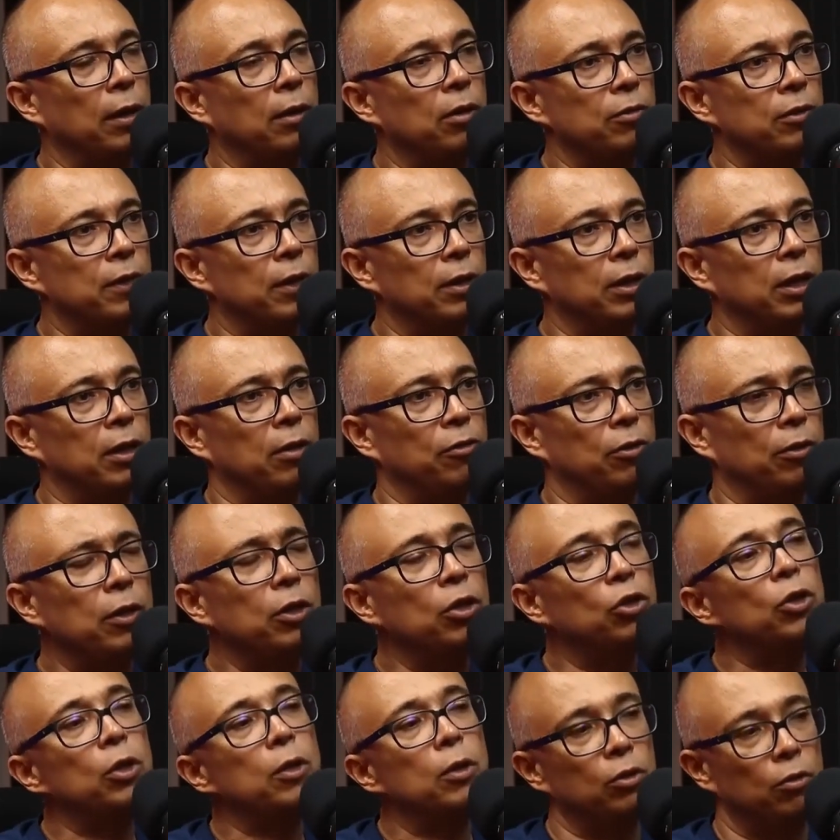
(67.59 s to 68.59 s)
very
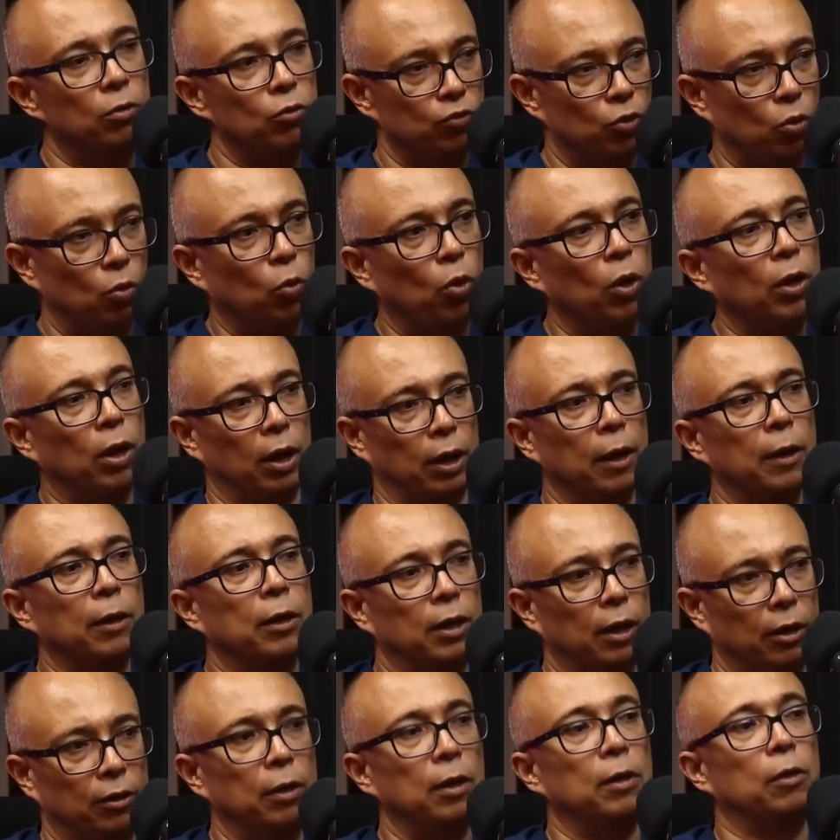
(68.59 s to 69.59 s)
efficient for what I
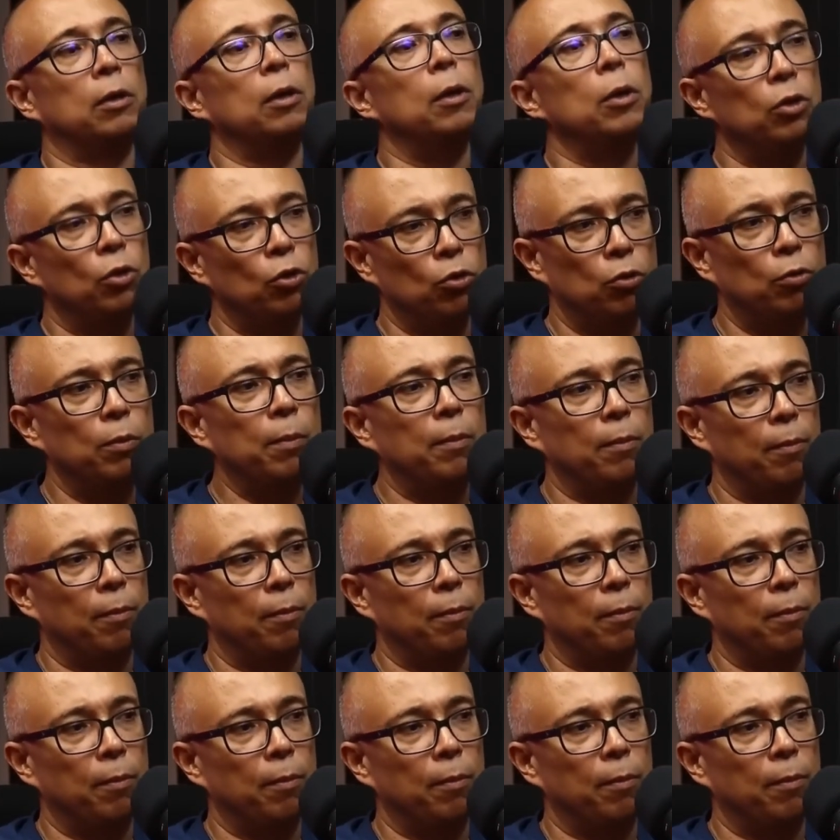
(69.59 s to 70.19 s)
intended to do.